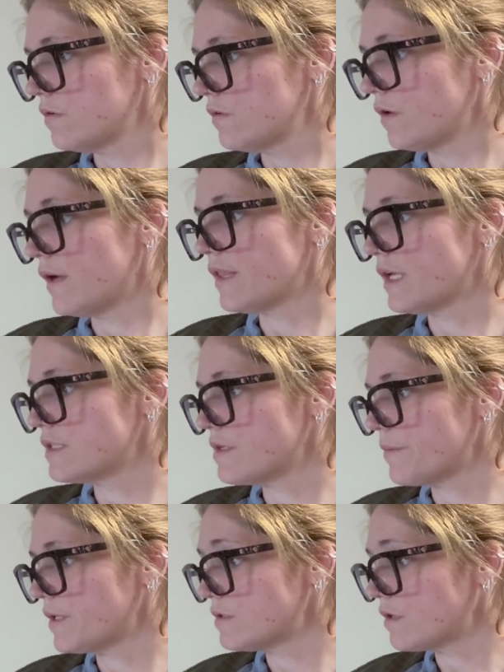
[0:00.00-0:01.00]
I think it's
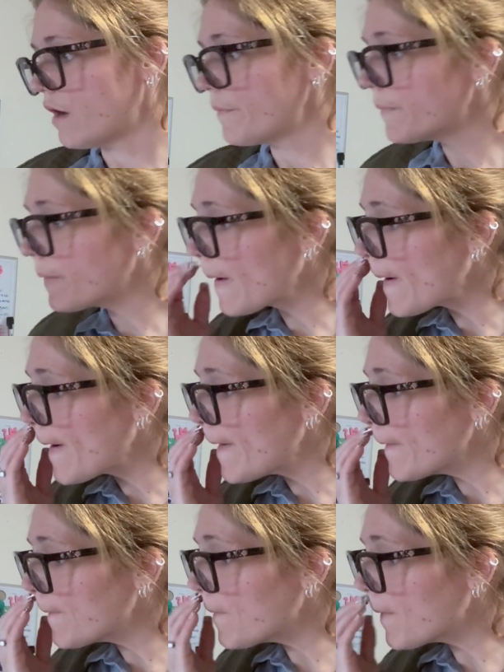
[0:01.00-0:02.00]
up at the top.
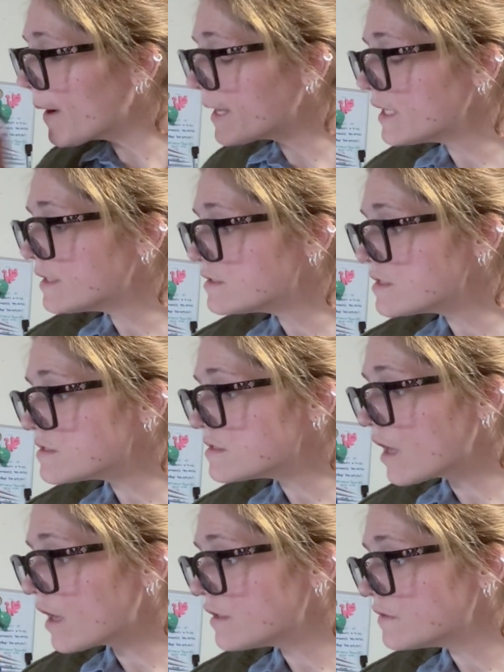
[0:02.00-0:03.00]
Why it says
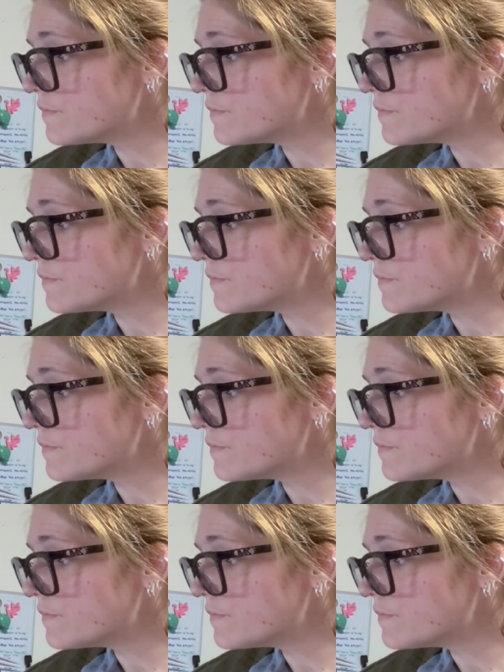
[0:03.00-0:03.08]
that.